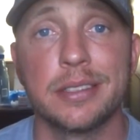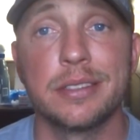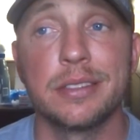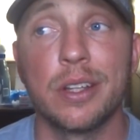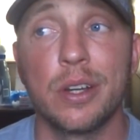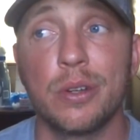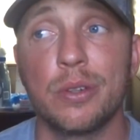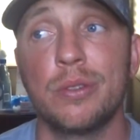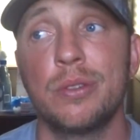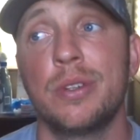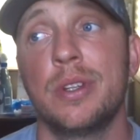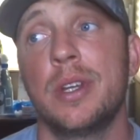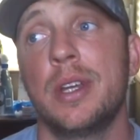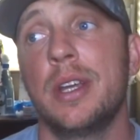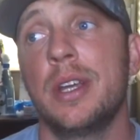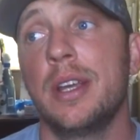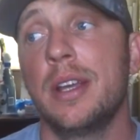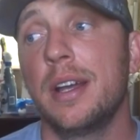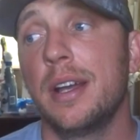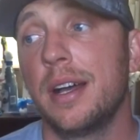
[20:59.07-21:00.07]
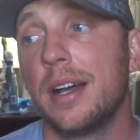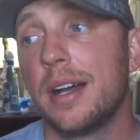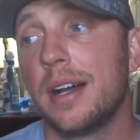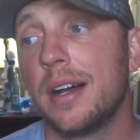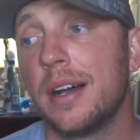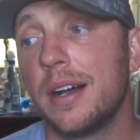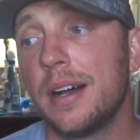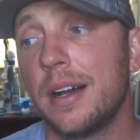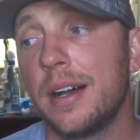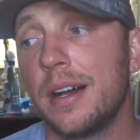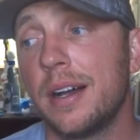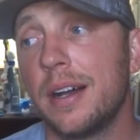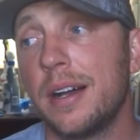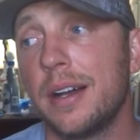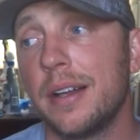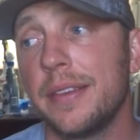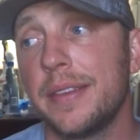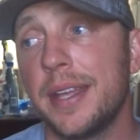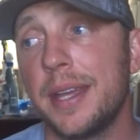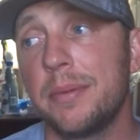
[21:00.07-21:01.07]
So
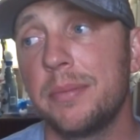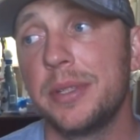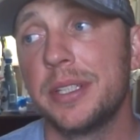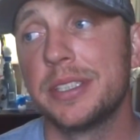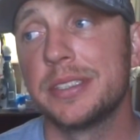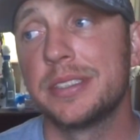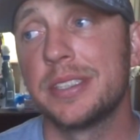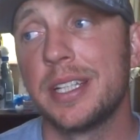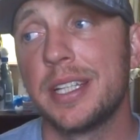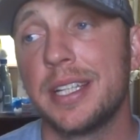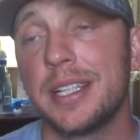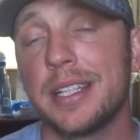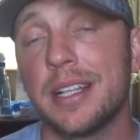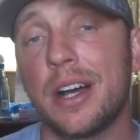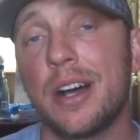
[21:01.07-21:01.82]
that being said,